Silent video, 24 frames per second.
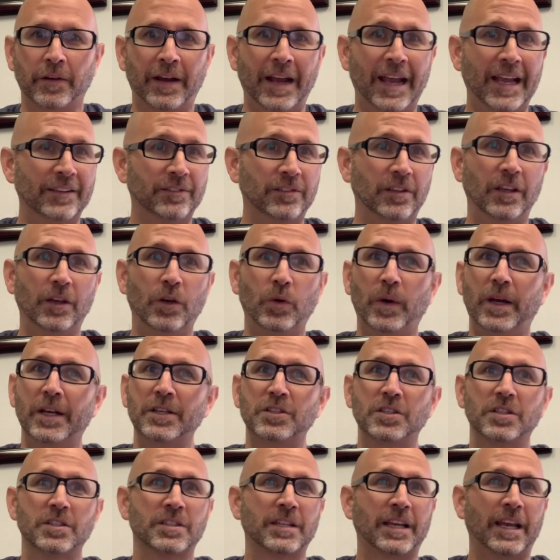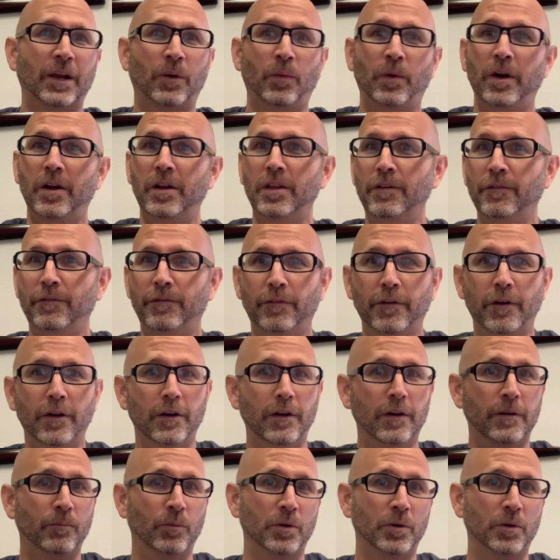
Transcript: asking questions like, where are you from?